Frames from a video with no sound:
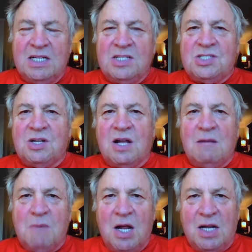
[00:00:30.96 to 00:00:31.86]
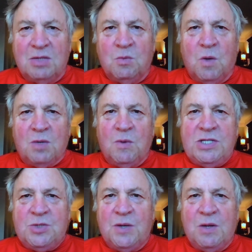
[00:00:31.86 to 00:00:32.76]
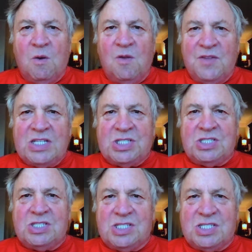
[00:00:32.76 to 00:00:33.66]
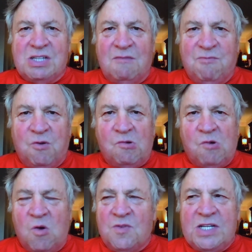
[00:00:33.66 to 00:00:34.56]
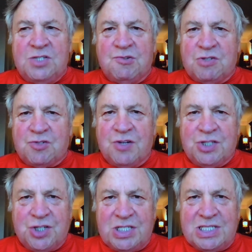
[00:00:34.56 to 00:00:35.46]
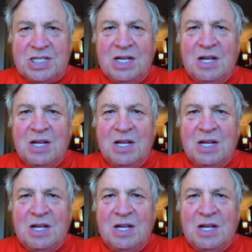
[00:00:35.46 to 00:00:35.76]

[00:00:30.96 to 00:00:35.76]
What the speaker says: So come on, what are we doing all this stuff for, all these restrictions?